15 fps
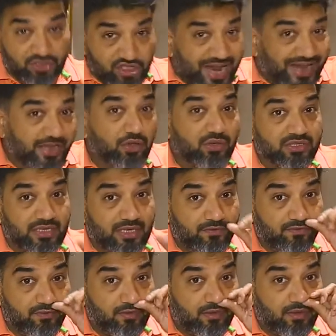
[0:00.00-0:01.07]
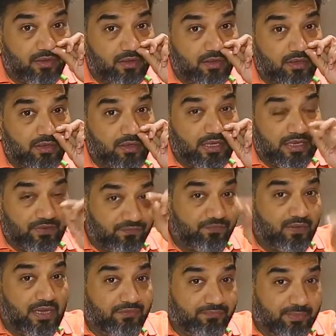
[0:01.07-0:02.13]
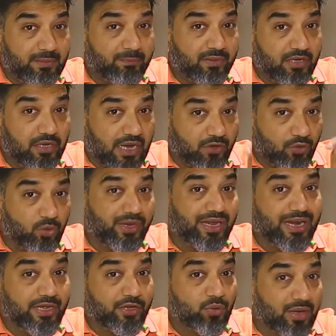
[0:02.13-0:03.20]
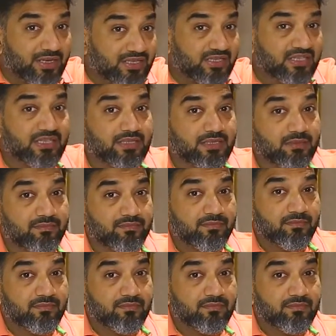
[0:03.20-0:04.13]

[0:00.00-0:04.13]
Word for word: Check yourself if if people are looking at you as a system